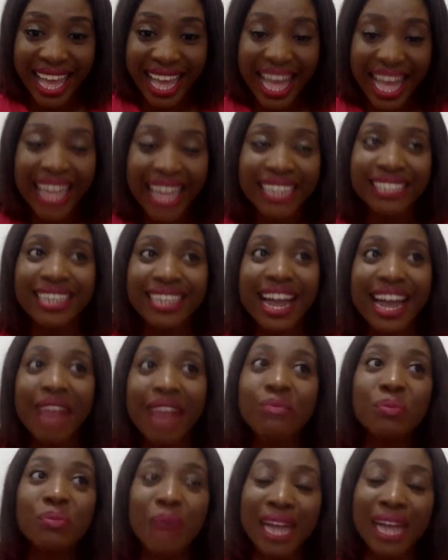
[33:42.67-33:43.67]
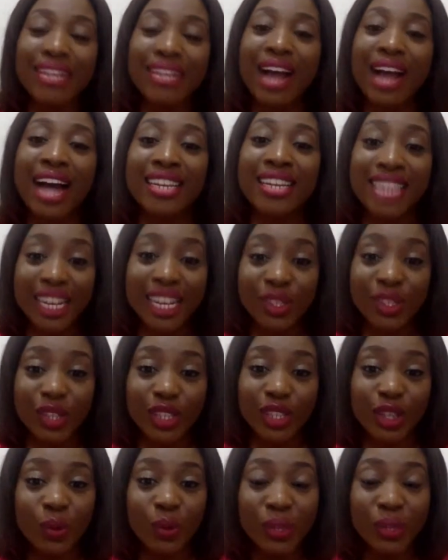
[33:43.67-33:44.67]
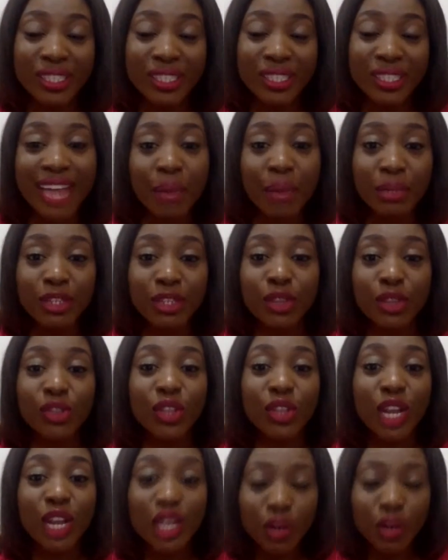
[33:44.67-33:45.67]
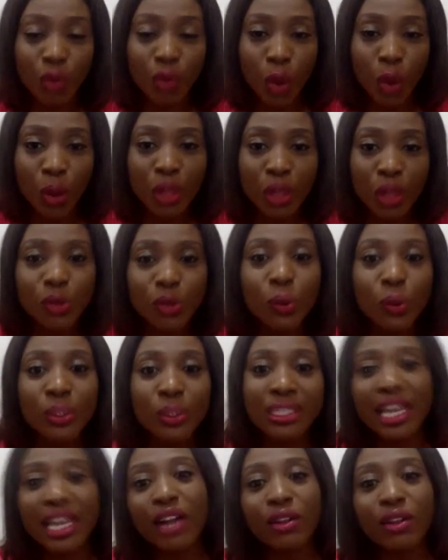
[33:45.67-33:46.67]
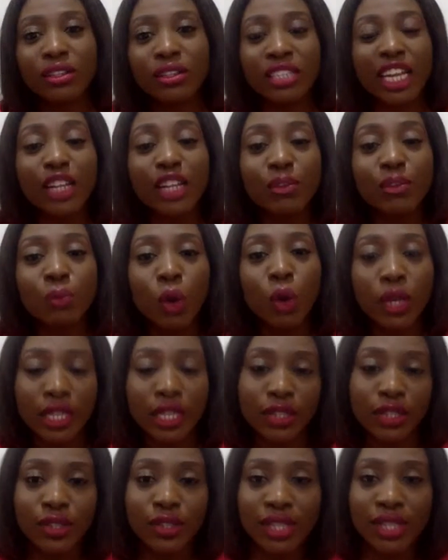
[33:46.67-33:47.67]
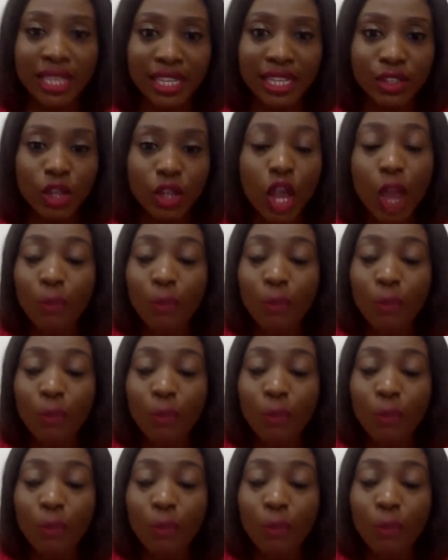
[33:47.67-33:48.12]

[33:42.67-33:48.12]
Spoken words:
And by our next session, which is happening the 3rd of August, we'll delve more into this.